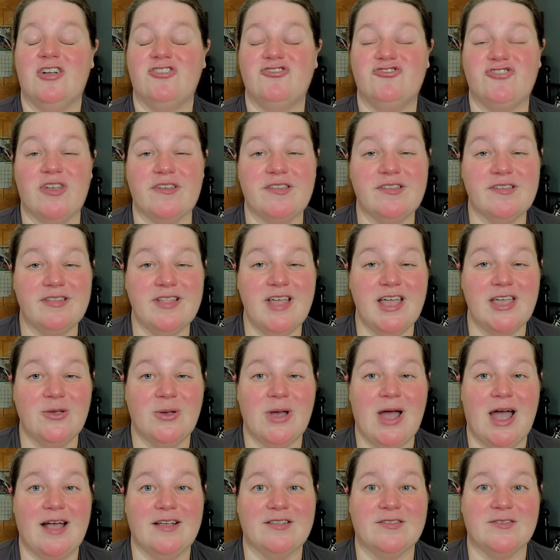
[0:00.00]
Just to let you
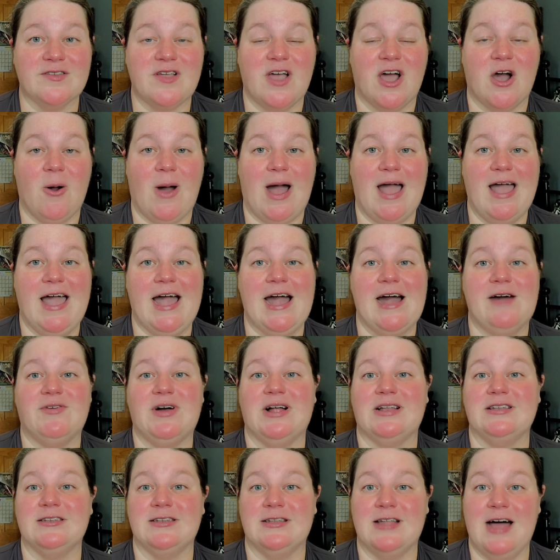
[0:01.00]
guys know, I have
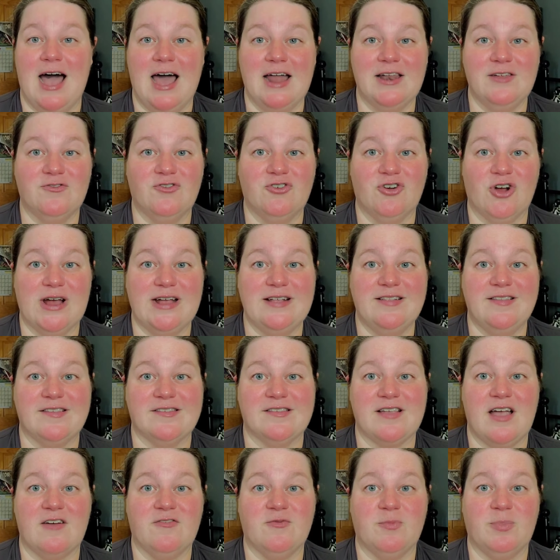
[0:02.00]
a lot of great
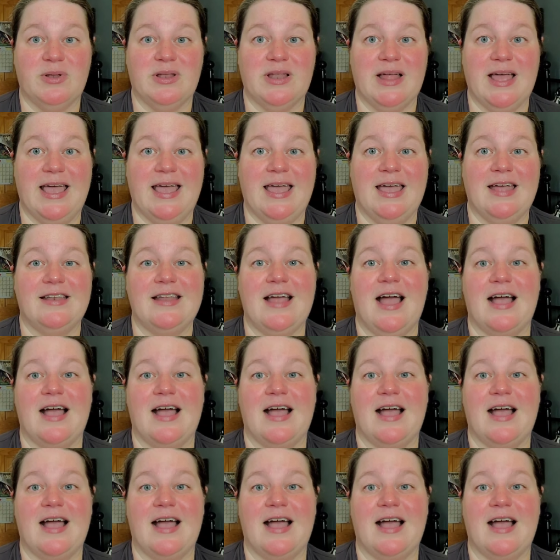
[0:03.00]
stuff planned.